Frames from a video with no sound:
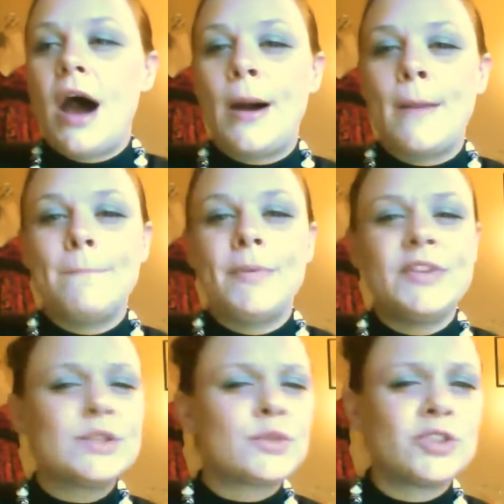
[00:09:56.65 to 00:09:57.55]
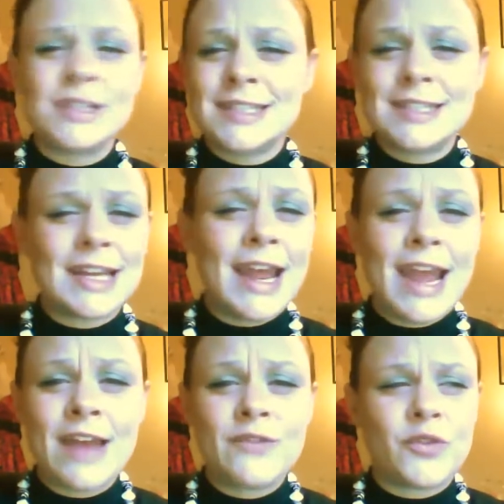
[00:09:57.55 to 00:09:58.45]
But these were dresses that I
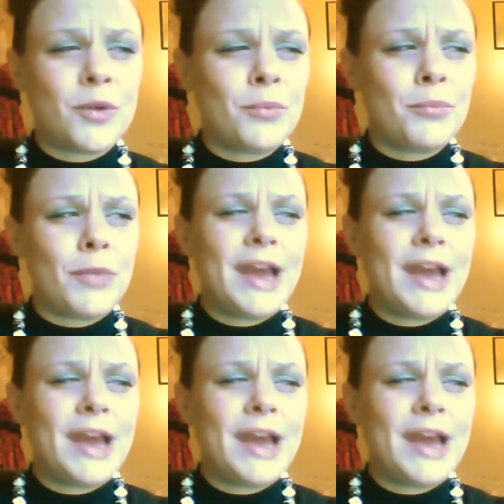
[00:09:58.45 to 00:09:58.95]
had from